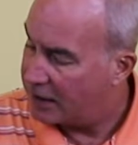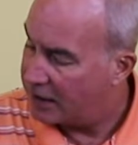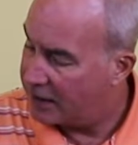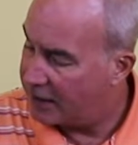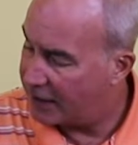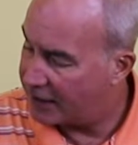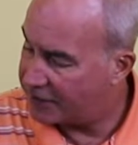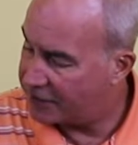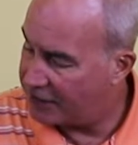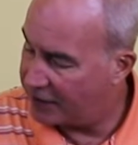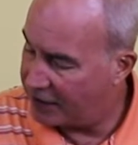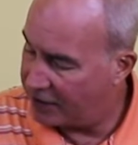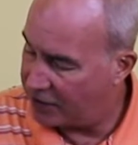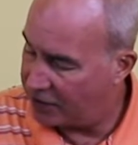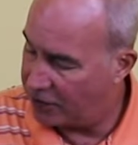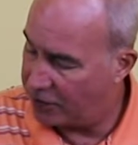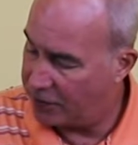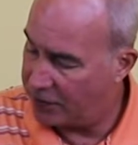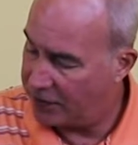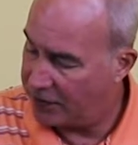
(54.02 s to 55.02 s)
Next thing you
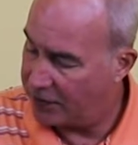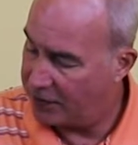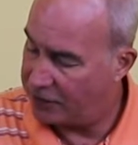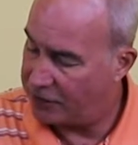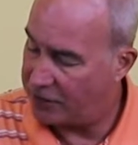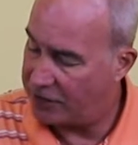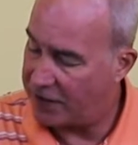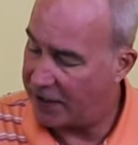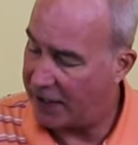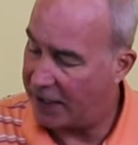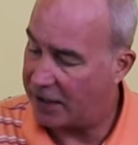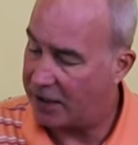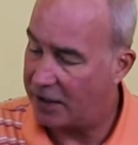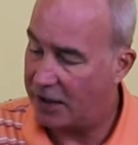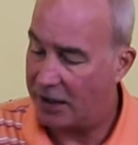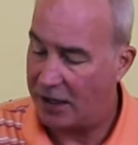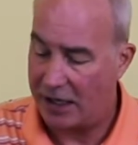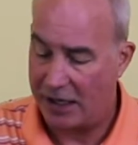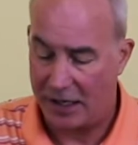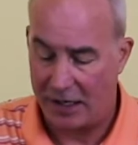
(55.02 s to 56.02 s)
do is you take
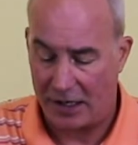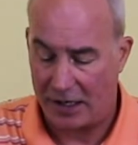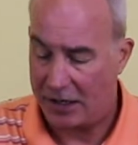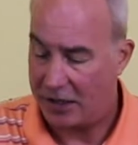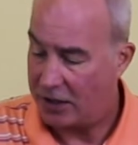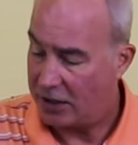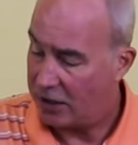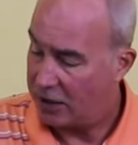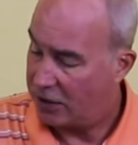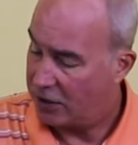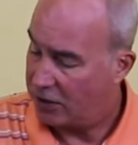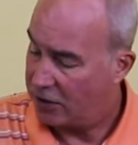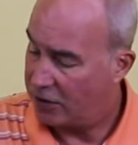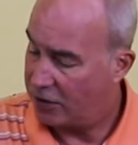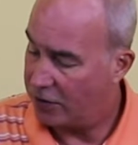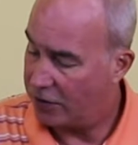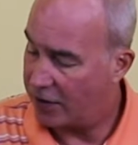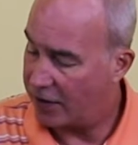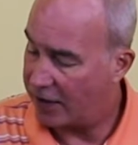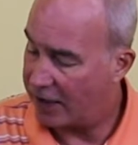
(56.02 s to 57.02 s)

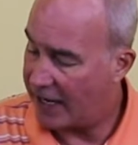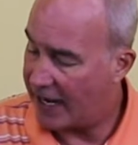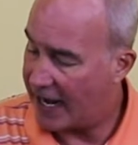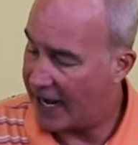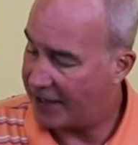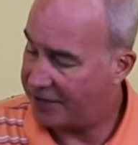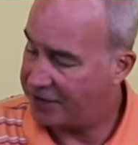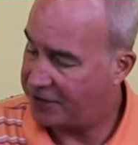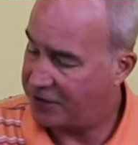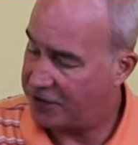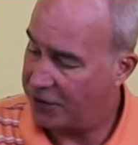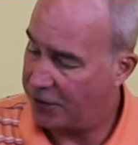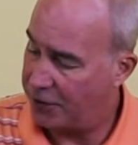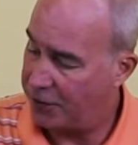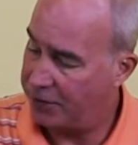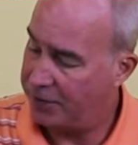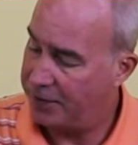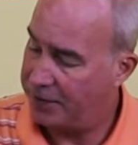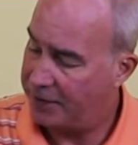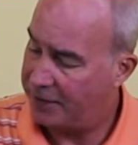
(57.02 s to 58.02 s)
your
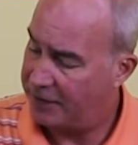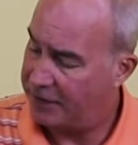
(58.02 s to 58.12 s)
acetone.